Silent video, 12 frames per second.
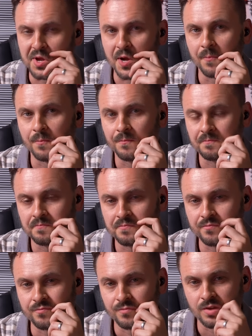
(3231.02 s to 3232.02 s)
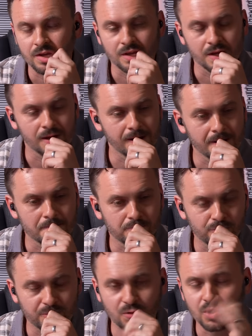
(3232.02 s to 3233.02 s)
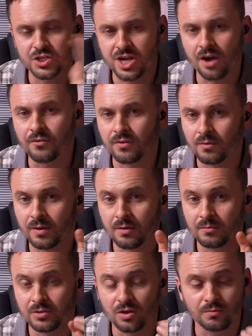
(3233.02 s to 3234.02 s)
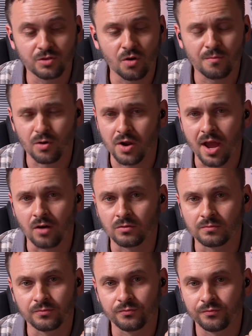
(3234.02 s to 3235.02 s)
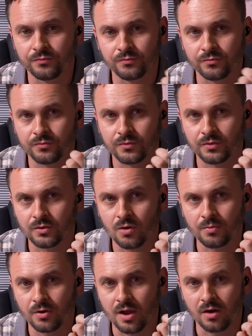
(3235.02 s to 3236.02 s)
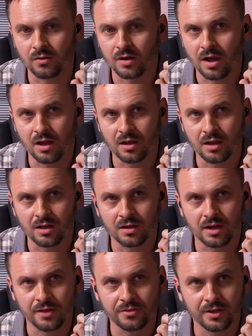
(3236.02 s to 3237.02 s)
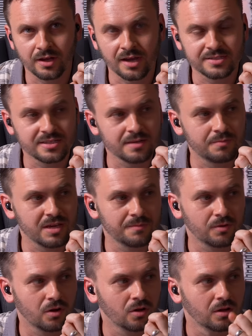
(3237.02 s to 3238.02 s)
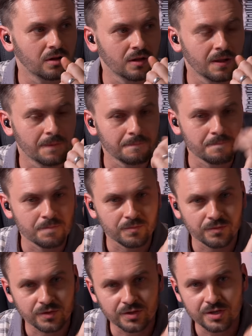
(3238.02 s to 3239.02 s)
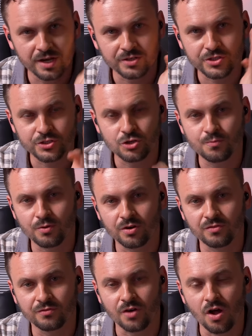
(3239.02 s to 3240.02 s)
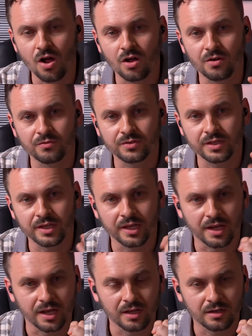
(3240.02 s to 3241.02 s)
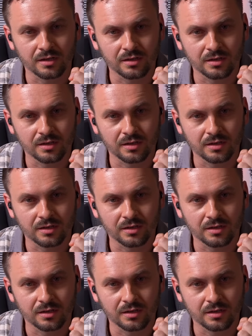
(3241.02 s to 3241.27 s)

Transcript: Yeah. Um, but watch out about you know don't burn out. Don't burn out. I, uh, I think I see people getting super involved in it,